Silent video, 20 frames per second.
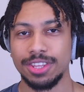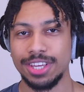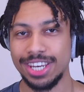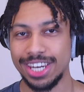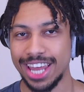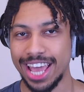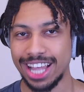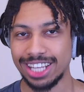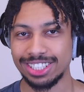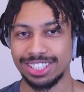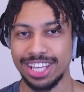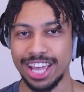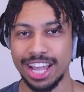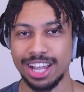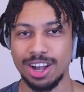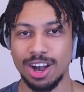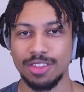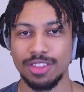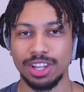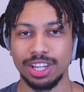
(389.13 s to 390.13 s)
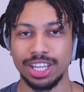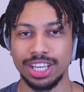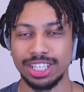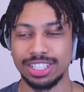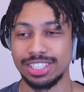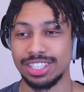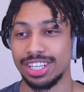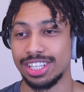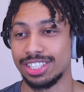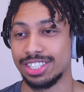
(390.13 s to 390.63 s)
next deck on the
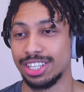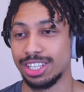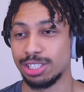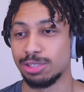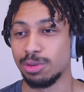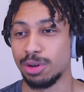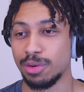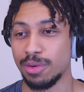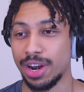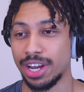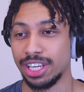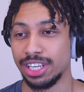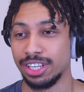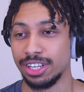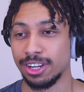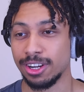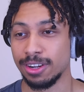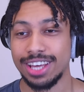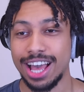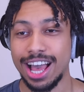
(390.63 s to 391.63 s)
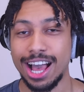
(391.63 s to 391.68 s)
list is this one right here.